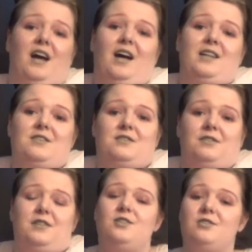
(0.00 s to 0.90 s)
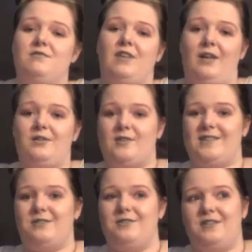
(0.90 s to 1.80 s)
and you totally shouldn't apply the dress code.